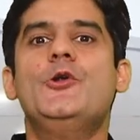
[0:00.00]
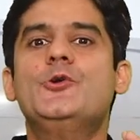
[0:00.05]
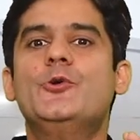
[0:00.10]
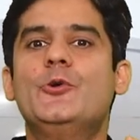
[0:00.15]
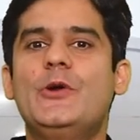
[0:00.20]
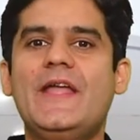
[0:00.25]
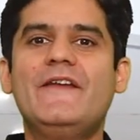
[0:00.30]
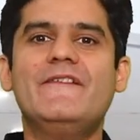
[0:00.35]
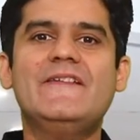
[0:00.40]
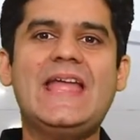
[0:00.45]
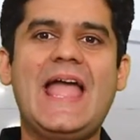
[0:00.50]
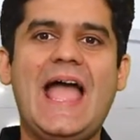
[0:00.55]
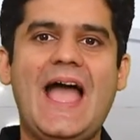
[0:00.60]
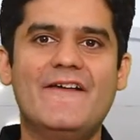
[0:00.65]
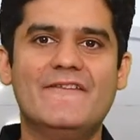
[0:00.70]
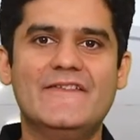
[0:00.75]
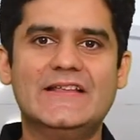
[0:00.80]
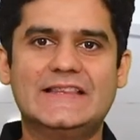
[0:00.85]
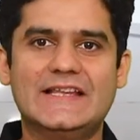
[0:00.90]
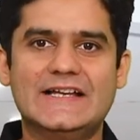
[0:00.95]
Today we
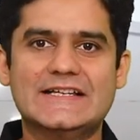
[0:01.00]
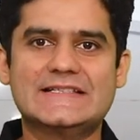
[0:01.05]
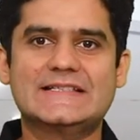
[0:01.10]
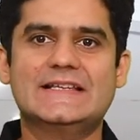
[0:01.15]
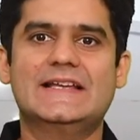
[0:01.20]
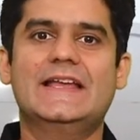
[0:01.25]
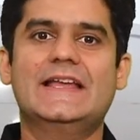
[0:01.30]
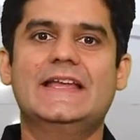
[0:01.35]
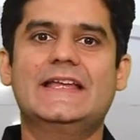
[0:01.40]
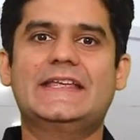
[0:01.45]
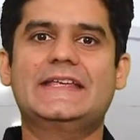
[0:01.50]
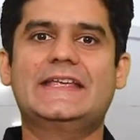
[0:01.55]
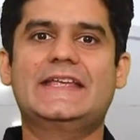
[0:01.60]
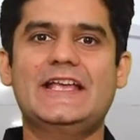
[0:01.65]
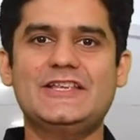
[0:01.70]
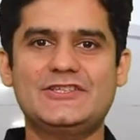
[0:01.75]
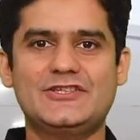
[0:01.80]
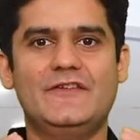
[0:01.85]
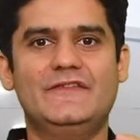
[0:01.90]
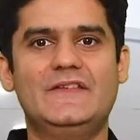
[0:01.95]
have with us
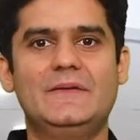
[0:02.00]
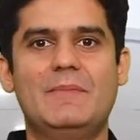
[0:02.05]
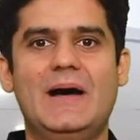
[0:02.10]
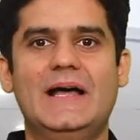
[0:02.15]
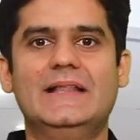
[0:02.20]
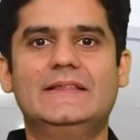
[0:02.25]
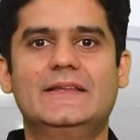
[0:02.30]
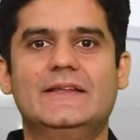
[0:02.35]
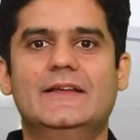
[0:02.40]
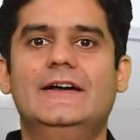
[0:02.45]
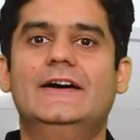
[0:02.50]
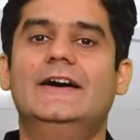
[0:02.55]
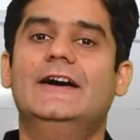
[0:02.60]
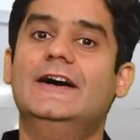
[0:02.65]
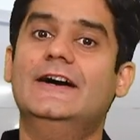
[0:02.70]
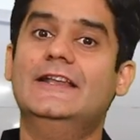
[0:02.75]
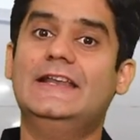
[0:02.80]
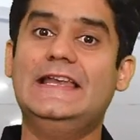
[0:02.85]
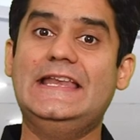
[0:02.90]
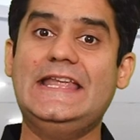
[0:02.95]
guest of the month,
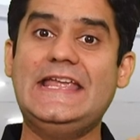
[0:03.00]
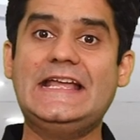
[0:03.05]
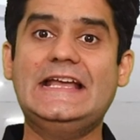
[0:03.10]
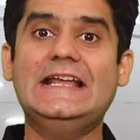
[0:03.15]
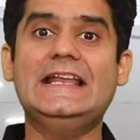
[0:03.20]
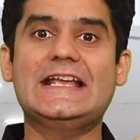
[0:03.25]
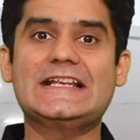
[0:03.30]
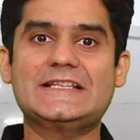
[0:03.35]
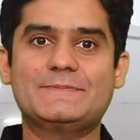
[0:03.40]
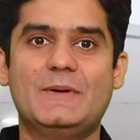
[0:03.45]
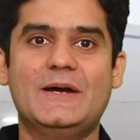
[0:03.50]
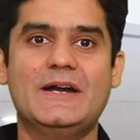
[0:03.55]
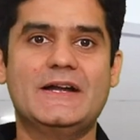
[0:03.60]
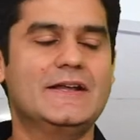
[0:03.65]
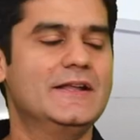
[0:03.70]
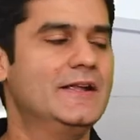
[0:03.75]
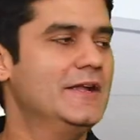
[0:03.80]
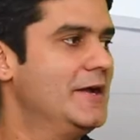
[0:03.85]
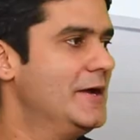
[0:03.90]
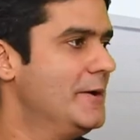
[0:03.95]
a legal
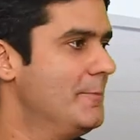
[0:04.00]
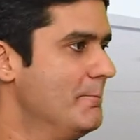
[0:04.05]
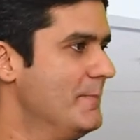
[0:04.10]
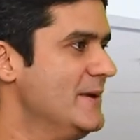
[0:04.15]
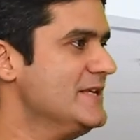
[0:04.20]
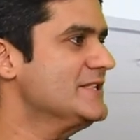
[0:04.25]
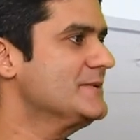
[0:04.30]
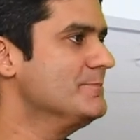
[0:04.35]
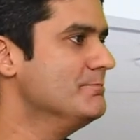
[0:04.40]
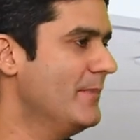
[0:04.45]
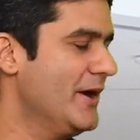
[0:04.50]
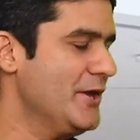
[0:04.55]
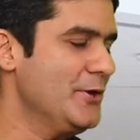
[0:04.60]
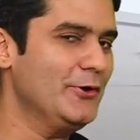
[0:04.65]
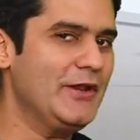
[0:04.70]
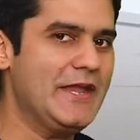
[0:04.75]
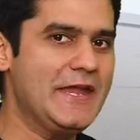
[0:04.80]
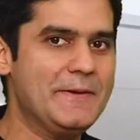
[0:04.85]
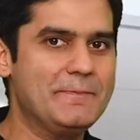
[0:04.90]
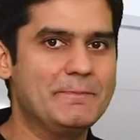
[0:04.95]
expert, Ms.
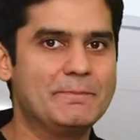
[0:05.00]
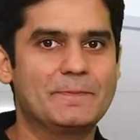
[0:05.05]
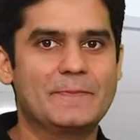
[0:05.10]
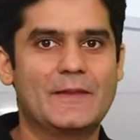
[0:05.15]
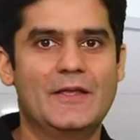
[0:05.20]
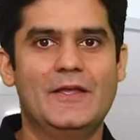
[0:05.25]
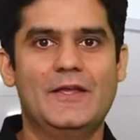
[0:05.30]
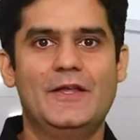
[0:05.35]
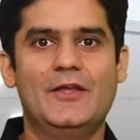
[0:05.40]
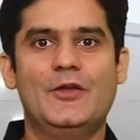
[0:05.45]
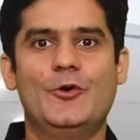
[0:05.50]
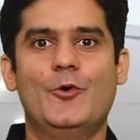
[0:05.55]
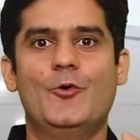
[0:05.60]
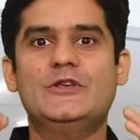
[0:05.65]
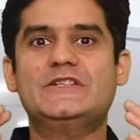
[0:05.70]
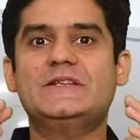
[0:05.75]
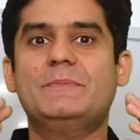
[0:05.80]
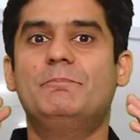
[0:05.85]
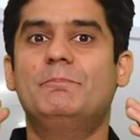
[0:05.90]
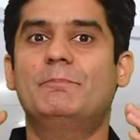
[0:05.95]
Mayuree,
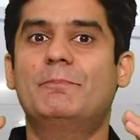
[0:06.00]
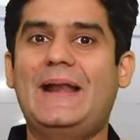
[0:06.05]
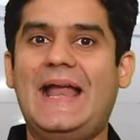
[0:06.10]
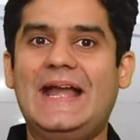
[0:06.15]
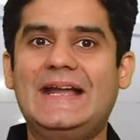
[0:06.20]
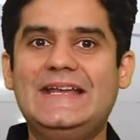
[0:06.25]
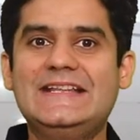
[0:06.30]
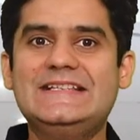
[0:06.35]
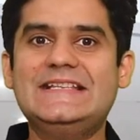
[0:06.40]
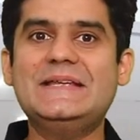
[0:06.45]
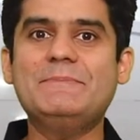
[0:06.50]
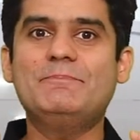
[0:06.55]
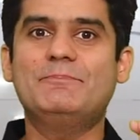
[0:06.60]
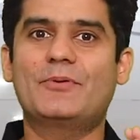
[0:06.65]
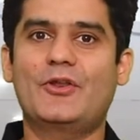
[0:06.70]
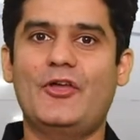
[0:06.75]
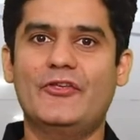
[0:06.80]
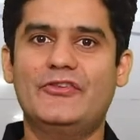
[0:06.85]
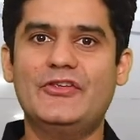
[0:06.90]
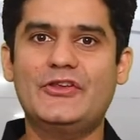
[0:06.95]
who is a practicing
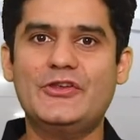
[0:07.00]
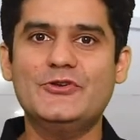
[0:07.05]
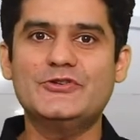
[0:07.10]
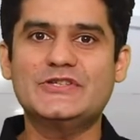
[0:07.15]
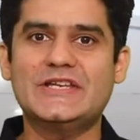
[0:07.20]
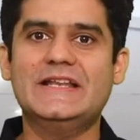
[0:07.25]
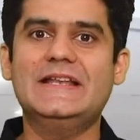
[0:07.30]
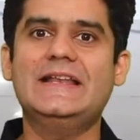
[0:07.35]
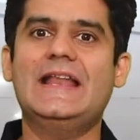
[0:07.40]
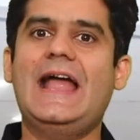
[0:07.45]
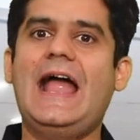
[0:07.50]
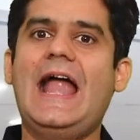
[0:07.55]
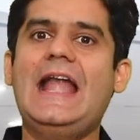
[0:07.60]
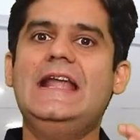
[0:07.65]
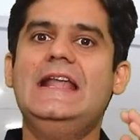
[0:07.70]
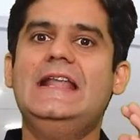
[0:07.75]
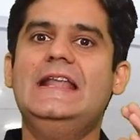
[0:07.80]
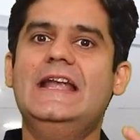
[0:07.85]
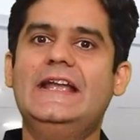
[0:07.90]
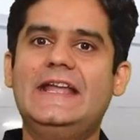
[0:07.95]
prosecution
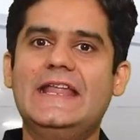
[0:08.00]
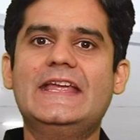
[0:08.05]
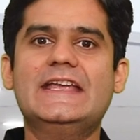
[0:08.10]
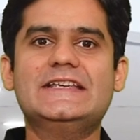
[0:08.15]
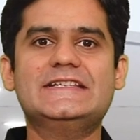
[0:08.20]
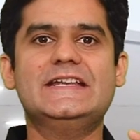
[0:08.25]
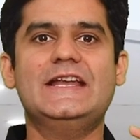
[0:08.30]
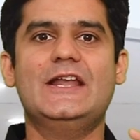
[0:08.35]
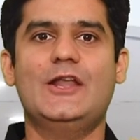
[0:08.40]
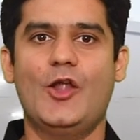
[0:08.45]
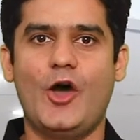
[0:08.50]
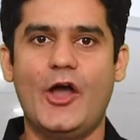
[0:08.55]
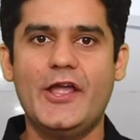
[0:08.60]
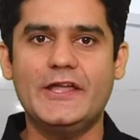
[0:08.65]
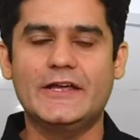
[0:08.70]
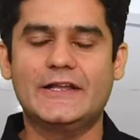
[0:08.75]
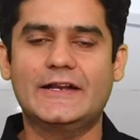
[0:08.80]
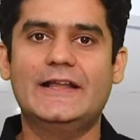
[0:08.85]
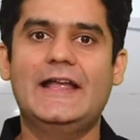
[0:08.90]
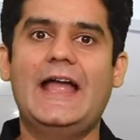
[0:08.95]
and litigation
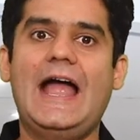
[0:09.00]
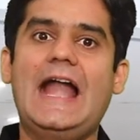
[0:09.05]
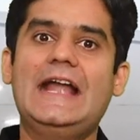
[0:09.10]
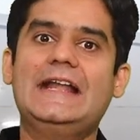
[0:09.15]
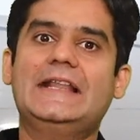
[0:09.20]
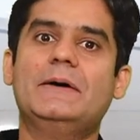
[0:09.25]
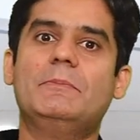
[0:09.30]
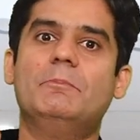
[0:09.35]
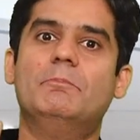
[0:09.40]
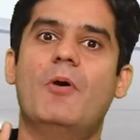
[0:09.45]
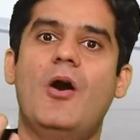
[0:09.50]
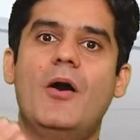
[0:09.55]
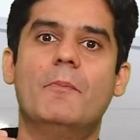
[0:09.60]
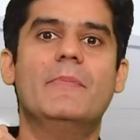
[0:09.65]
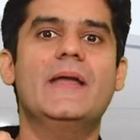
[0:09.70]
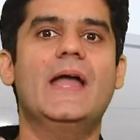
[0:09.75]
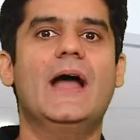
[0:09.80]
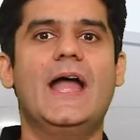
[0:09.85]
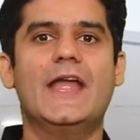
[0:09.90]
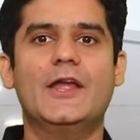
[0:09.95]
lawyer at the
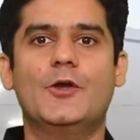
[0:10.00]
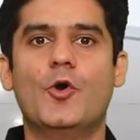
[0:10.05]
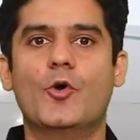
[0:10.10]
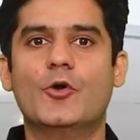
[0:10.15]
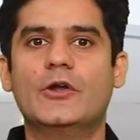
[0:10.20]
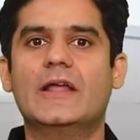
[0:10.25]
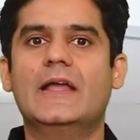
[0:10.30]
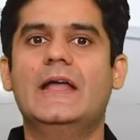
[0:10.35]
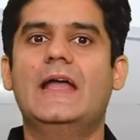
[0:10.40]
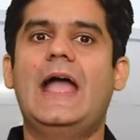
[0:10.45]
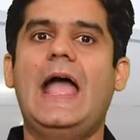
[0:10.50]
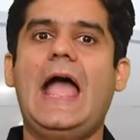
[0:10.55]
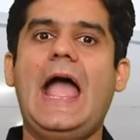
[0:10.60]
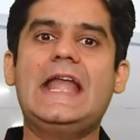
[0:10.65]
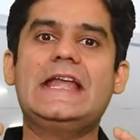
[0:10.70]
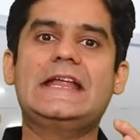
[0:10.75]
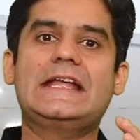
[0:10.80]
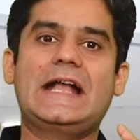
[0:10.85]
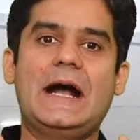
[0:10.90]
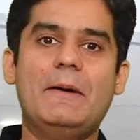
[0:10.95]
Bombay High Court
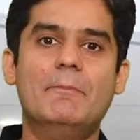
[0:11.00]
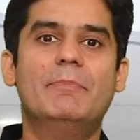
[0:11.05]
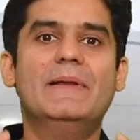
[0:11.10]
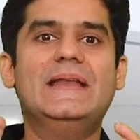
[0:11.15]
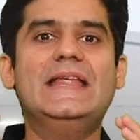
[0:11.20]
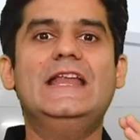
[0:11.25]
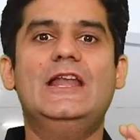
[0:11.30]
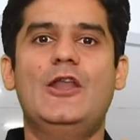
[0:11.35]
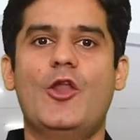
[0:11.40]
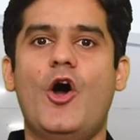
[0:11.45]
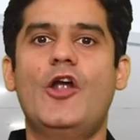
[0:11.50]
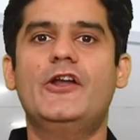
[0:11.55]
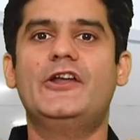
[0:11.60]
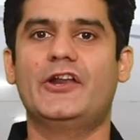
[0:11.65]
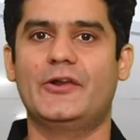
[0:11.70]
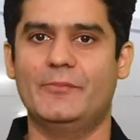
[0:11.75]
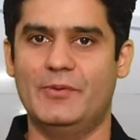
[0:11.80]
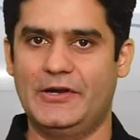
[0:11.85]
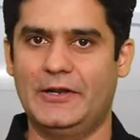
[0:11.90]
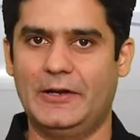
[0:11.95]
and Company Law
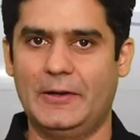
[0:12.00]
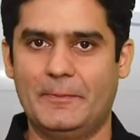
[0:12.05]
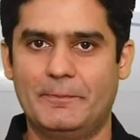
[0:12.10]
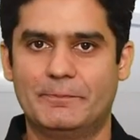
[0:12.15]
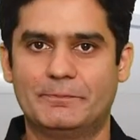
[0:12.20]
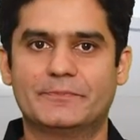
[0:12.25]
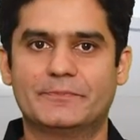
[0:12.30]
Tribunal.